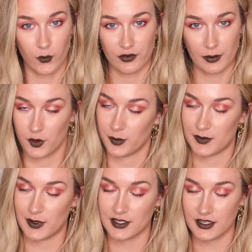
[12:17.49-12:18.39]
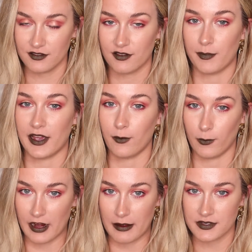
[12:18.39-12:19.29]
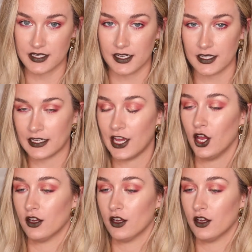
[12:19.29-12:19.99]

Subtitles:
from your perspective, but where I'm sitting,